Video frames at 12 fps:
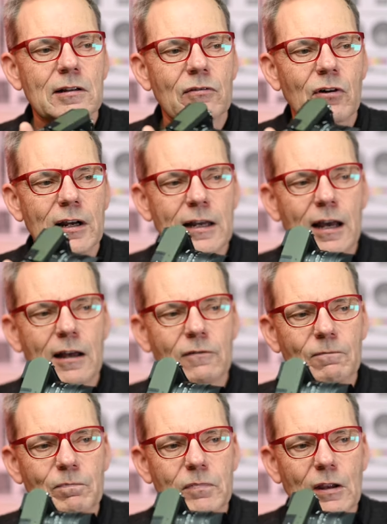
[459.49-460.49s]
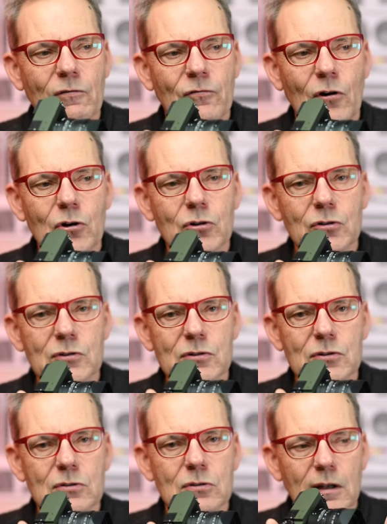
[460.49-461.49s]
If I can't focus
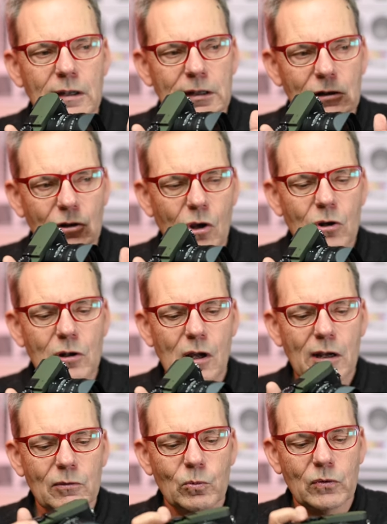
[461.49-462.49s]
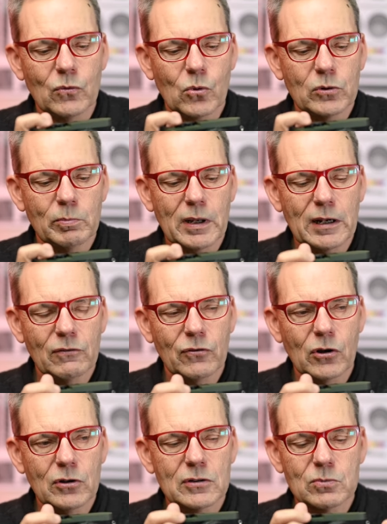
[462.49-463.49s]
in low light with automatic
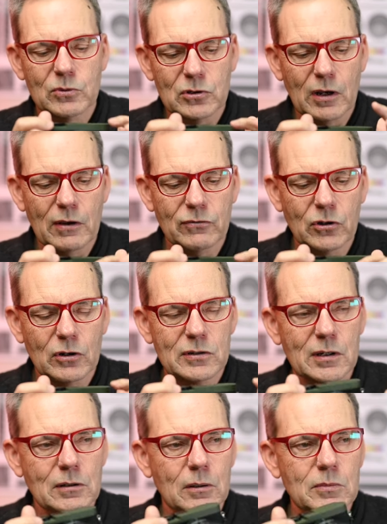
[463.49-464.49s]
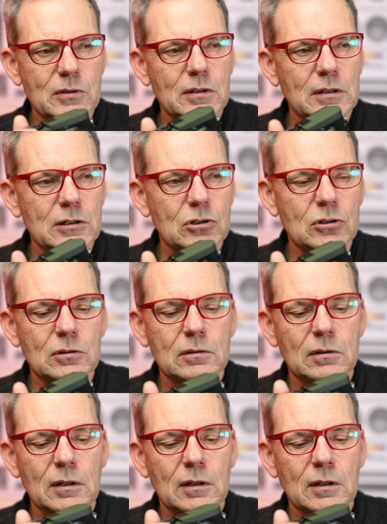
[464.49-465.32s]
focus, which I have noticed sometimes is an issue,